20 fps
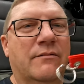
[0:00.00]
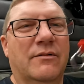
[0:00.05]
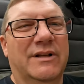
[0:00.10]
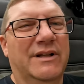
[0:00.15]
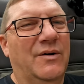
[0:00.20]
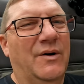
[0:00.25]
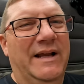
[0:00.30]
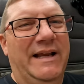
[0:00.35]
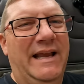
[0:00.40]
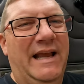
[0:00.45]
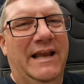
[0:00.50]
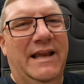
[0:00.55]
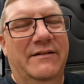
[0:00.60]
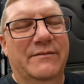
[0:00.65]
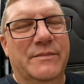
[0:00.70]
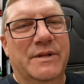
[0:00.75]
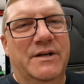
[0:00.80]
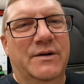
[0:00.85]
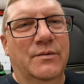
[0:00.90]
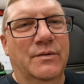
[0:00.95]
Well, no, I can't give
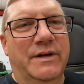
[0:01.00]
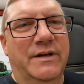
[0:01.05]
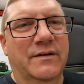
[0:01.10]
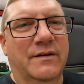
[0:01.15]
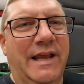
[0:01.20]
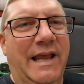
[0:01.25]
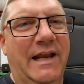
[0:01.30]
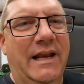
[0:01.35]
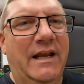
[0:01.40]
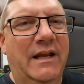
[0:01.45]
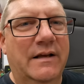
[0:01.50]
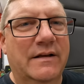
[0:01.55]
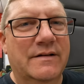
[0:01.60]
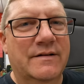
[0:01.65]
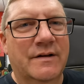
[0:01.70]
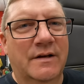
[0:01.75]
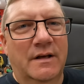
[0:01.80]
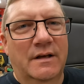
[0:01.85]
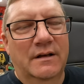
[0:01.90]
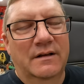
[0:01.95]
him the Don't Kill Kenny because,